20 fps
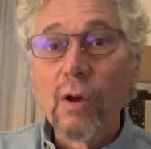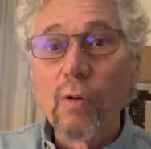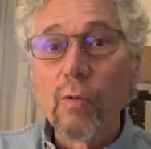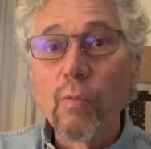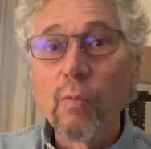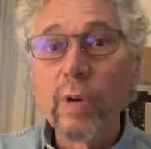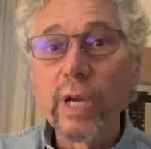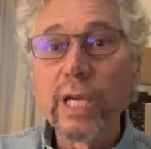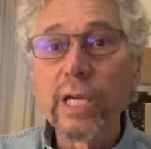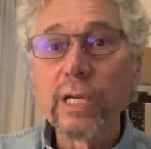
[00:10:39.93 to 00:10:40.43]

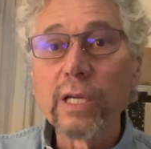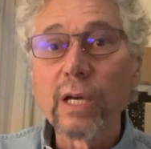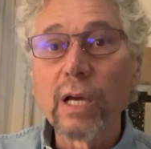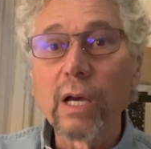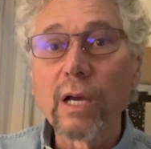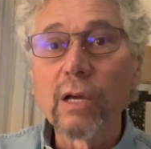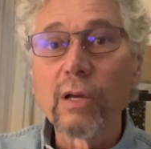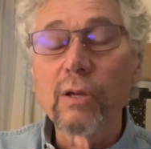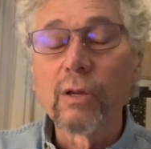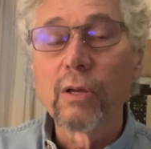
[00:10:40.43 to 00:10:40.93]
we
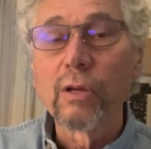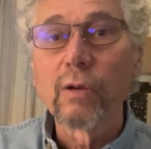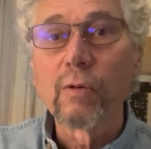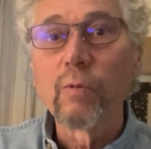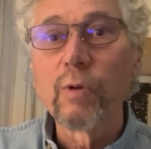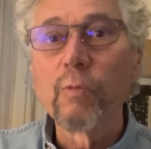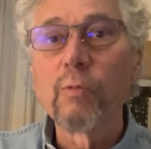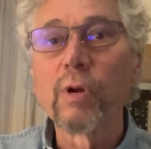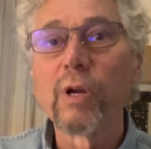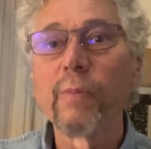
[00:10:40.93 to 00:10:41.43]

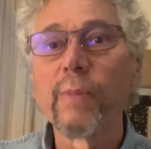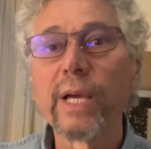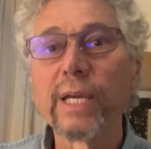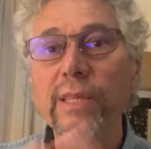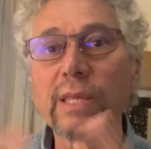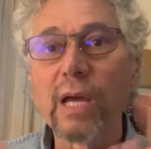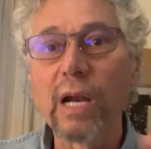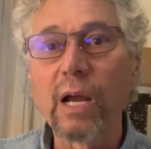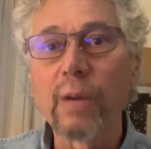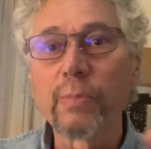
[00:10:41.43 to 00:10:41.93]
want to make
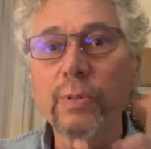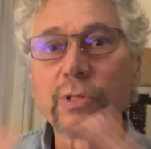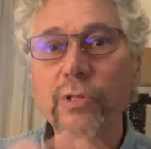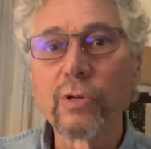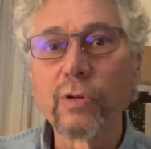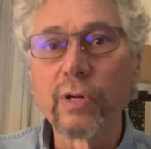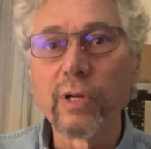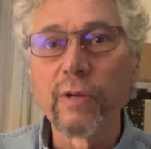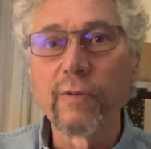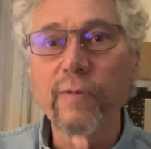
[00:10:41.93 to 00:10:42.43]
that
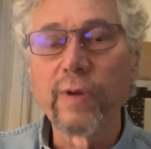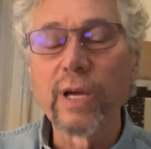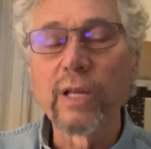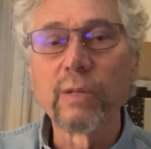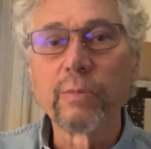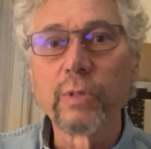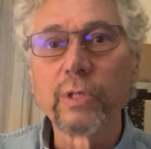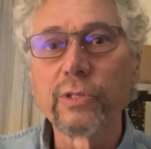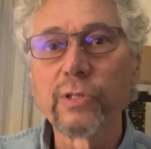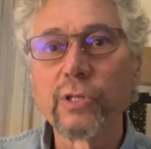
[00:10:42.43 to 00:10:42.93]
opportunity
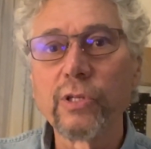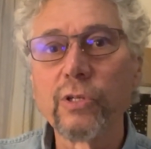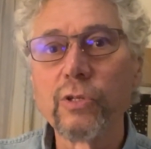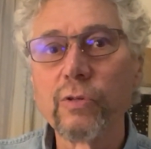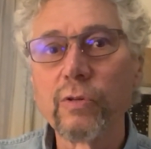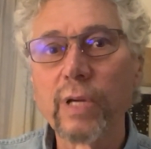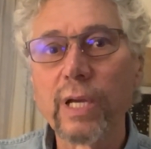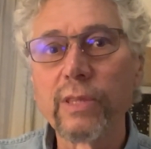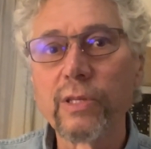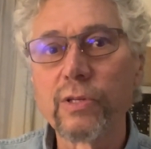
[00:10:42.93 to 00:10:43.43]
available to
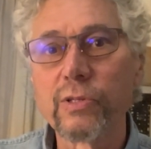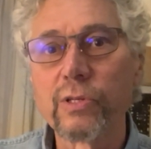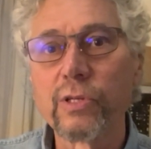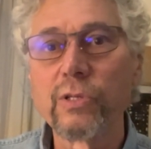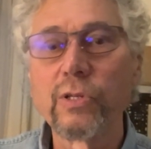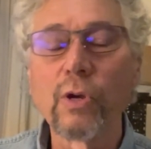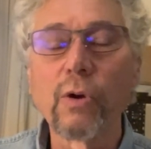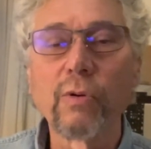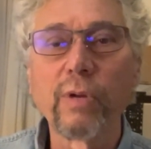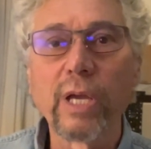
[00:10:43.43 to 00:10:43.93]
you, and there's a
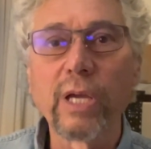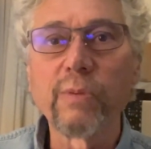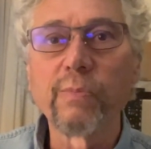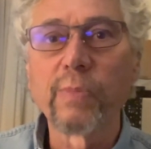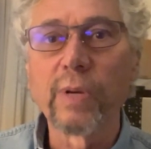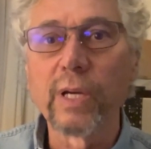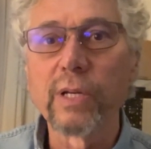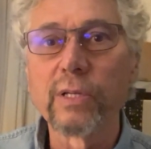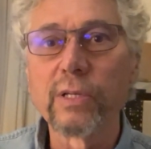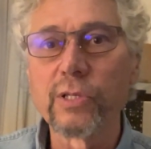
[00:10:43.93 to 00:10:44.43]
donate
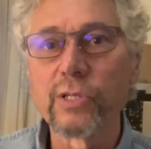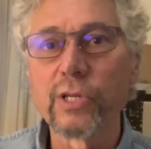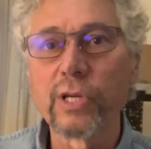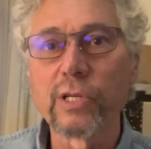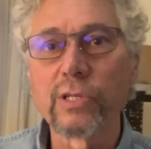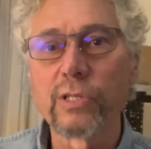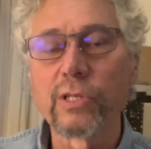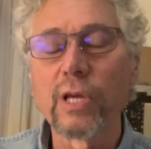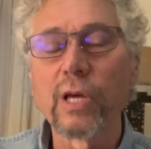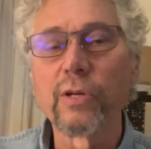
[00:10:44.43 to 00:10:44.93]
button
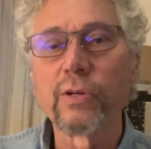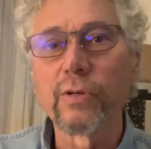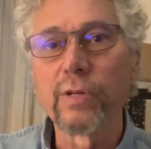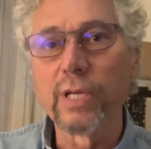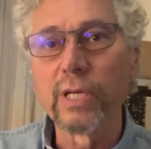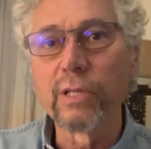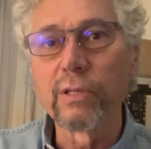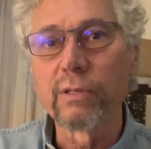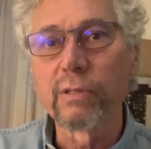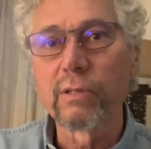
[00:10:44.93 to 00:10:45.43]
just
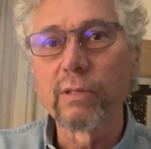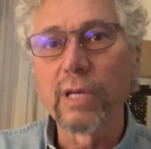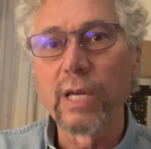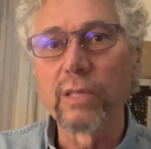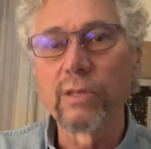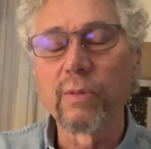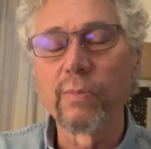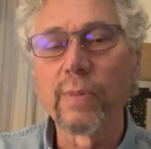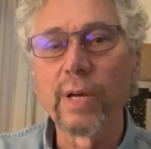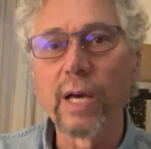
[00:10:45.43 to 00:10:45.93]
underneath at
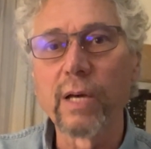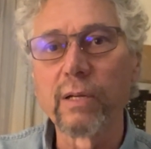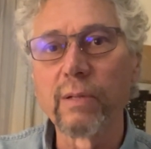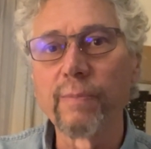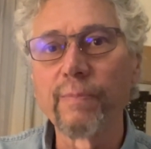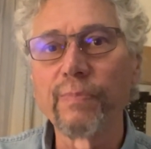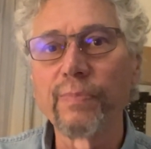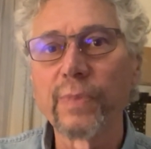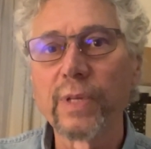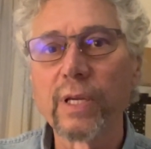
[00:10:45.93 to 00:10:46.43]
the
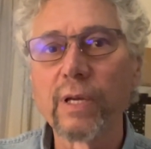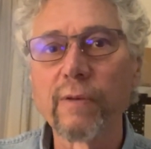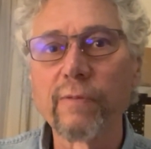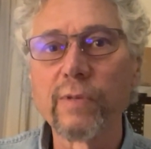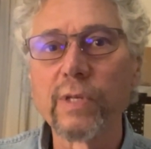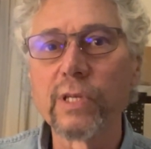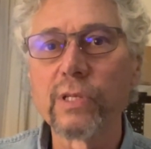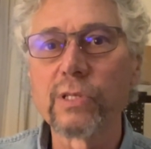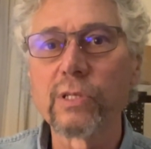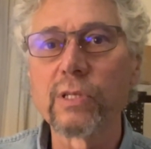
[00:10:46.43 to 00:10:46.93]
bottom of
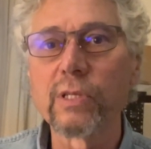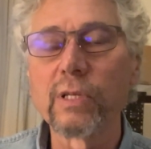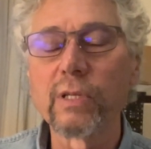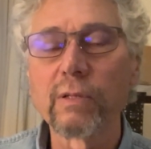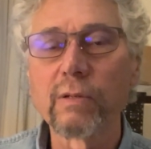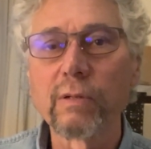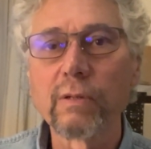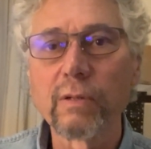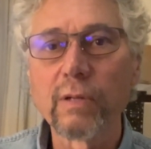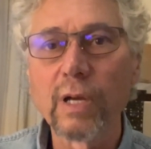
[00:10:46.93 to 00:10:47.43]
this
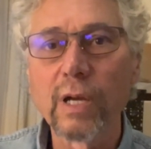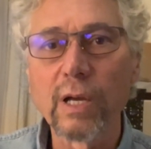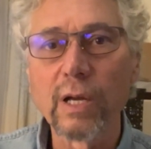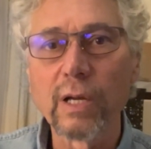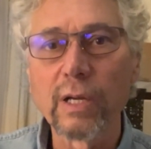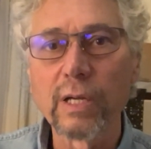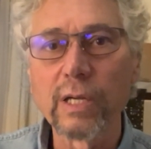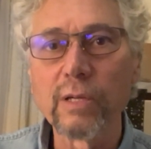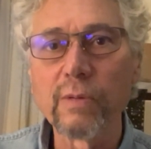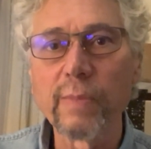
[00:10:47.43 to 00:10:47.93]

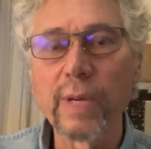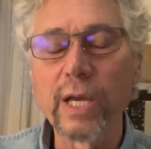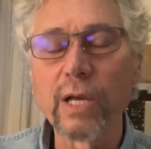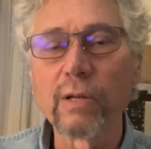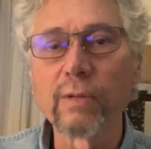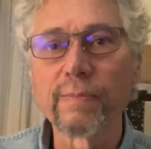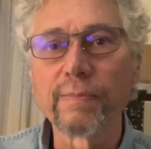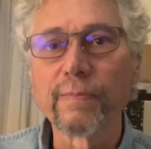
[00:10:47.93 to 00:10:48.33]
email.